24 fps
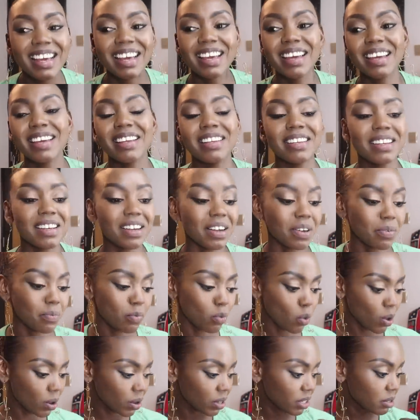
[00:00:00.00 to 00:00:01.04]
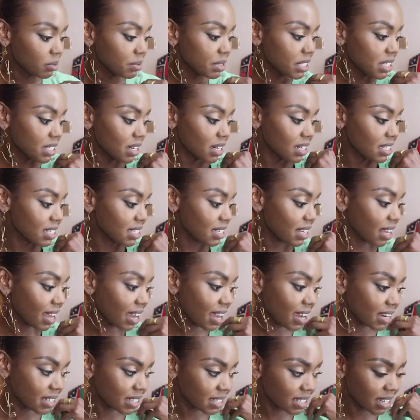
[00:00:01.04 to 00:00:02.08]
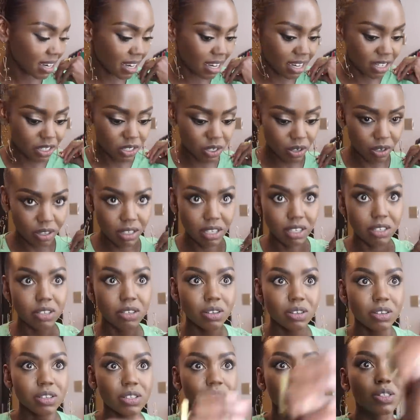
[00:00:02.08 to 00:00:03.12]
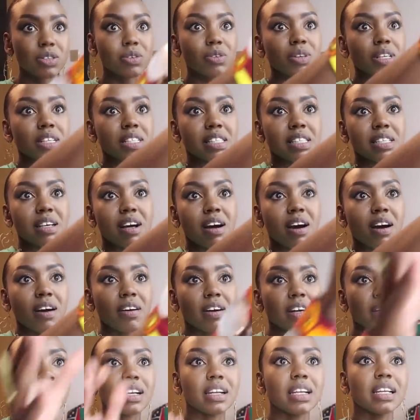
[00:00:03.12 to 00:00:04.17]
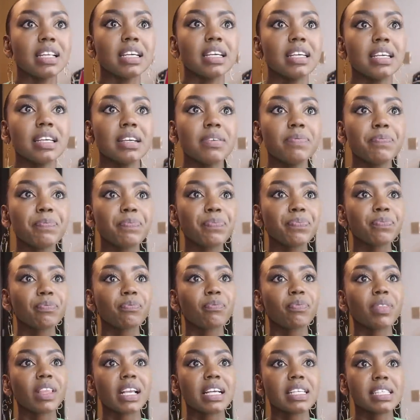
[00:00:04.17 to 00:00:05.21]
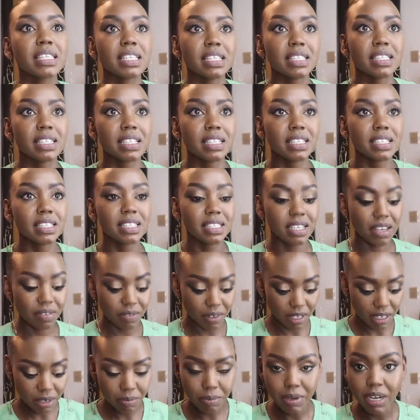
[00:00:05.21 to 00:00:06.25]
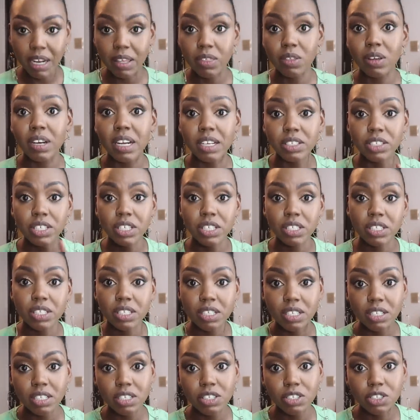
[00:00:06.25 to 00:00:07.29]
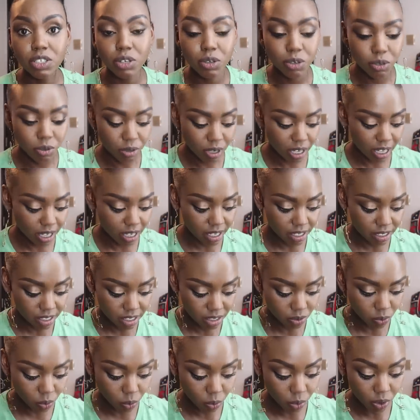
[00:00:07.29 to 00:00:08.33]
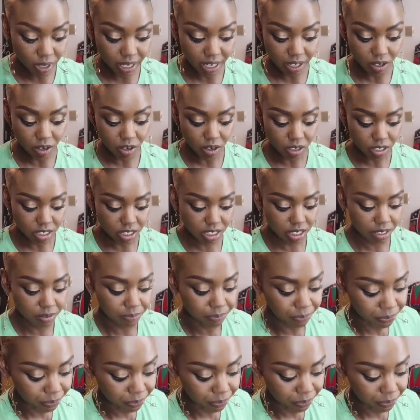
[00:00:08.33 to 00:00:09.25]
and um, we're going to be starting at 8 on the dot so it's currently 6.37 but i thought i'd just show you guys what i got